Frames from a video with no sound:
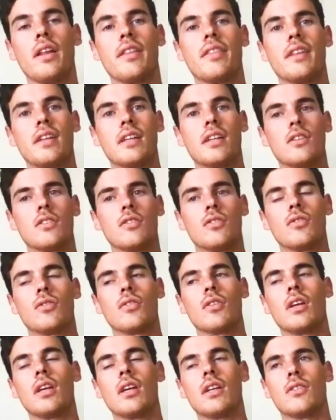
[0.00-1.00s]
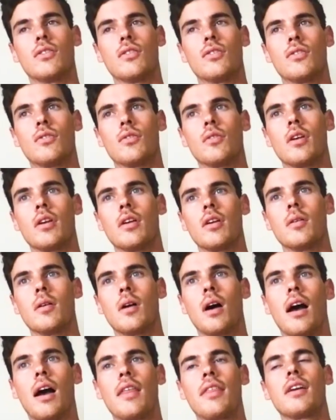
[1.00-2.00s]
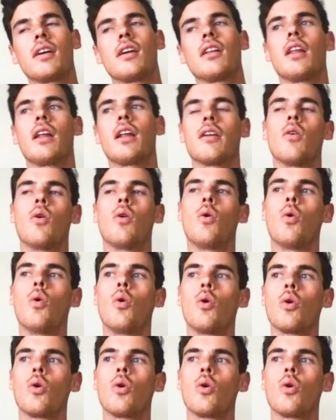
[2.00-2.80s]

I think I think a lot of